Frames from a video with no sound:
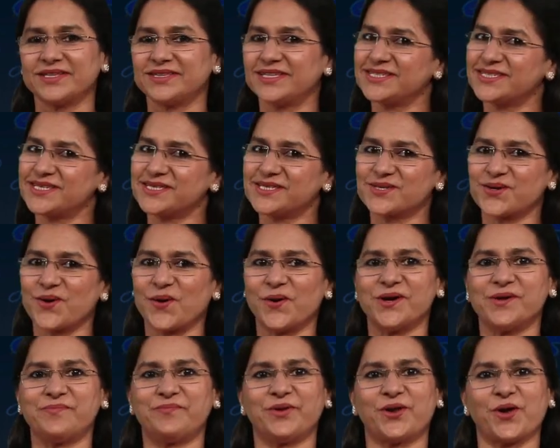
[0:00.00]
This is
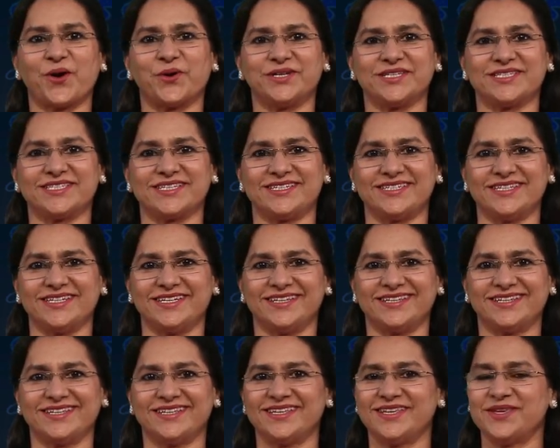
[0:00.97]
called periodicity,
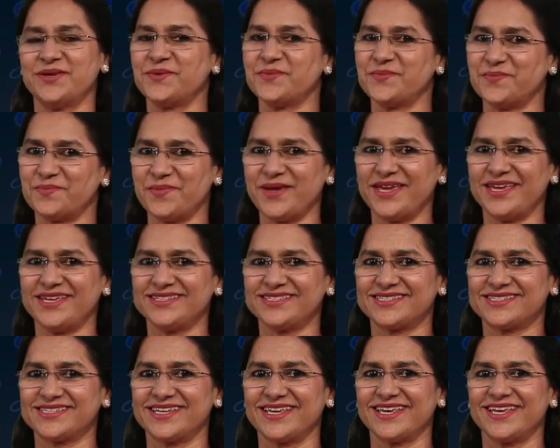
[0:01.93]
means
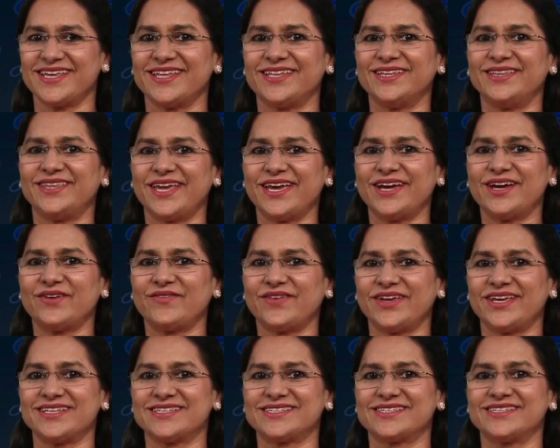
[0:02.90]
there
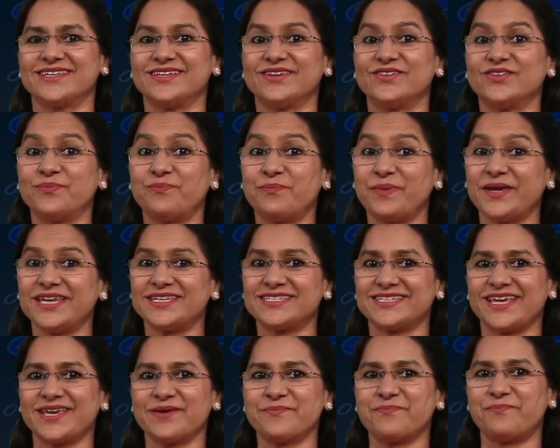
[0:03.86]
is
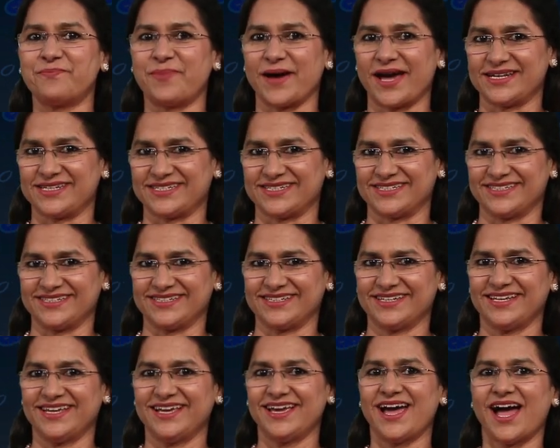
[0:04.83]
repeating pattern
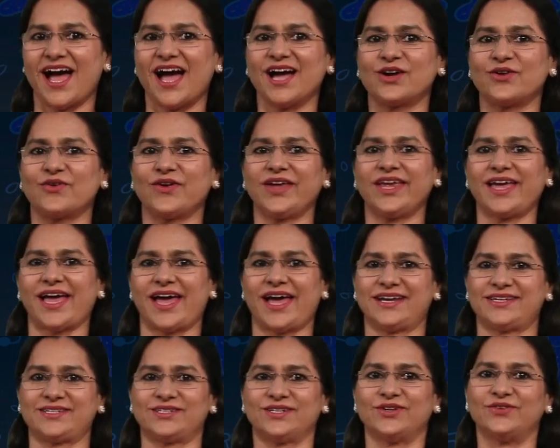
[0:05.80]
occurring
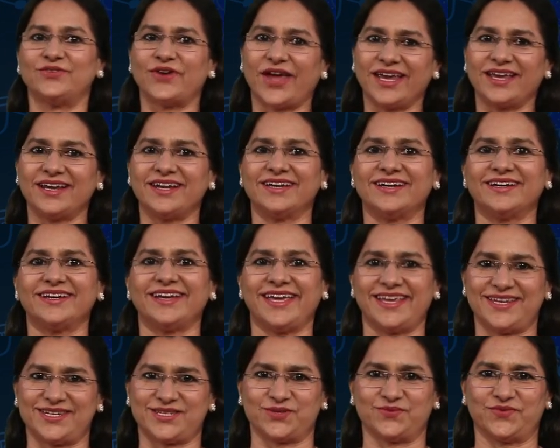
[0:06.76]
at regular
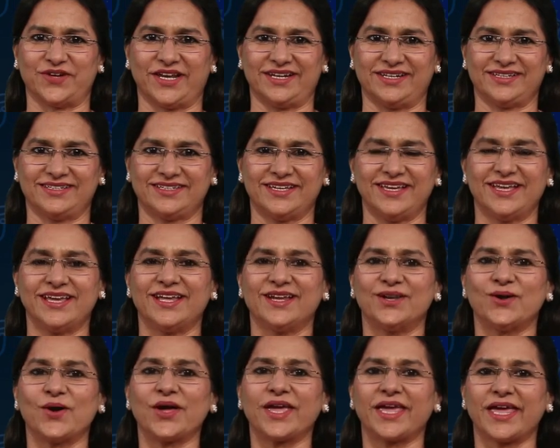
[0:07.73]
interval.
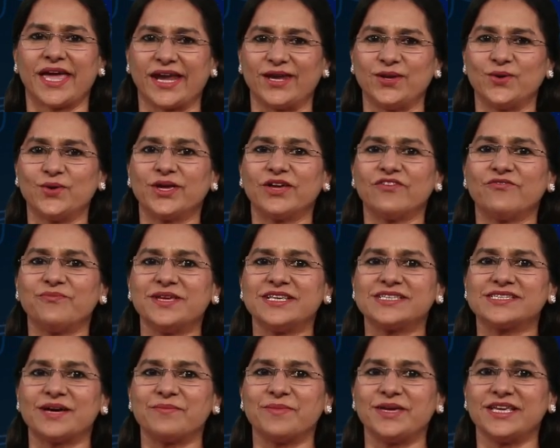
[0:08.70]
Now, can you give me
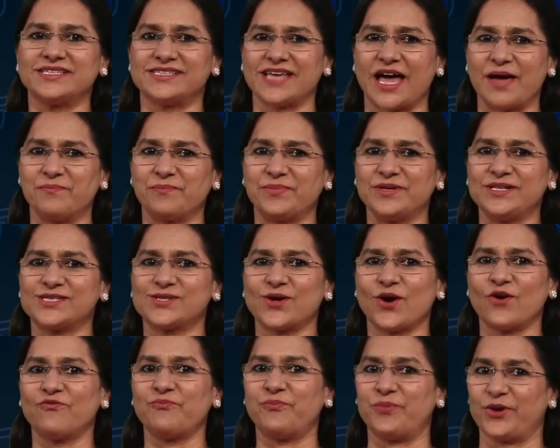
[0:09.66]
some examples
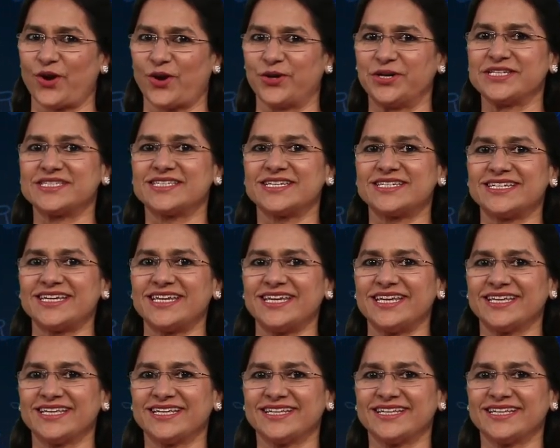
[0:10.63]
of periodicity?